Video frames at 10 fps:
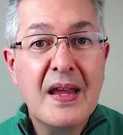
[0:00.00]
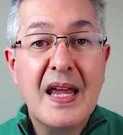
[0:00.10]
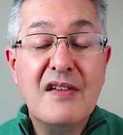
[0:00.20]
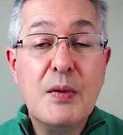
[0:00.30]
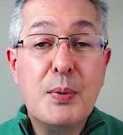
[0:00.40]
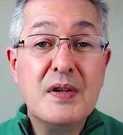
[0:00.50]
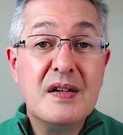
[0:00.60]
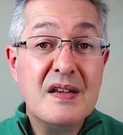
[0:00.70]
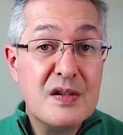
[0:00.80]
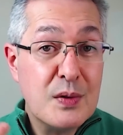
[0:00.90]
If you put
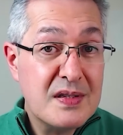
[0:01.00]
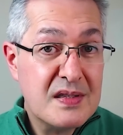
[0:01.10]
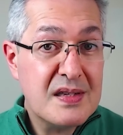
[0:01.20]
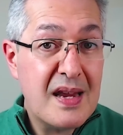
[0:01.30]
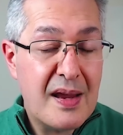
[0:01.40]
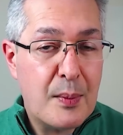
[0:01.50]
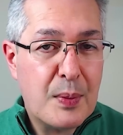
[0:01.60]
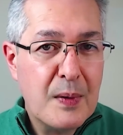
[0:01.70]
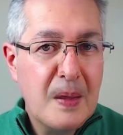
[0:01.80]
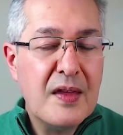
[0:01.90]
it into a SIPP,
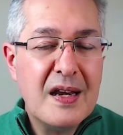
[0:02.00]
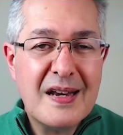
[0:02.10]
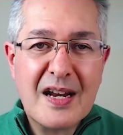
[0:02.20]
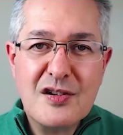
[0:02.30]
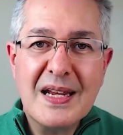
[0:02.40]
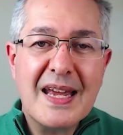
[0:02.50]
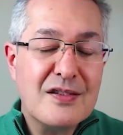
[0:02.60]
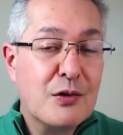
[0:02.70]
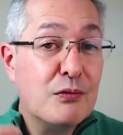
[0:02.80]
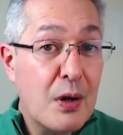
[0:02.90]
then it actually
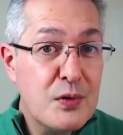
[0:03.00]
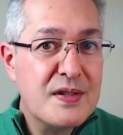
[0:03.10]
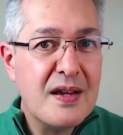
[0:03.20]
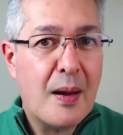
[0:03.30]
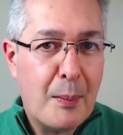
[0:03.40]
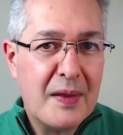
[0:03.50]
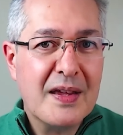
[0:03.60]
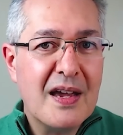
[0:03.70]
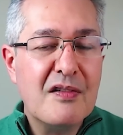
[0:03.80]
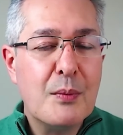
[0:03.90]
gets grossed up by the
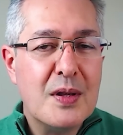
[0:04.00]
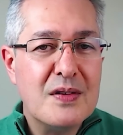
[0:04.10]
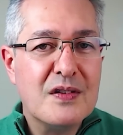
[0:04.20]
government.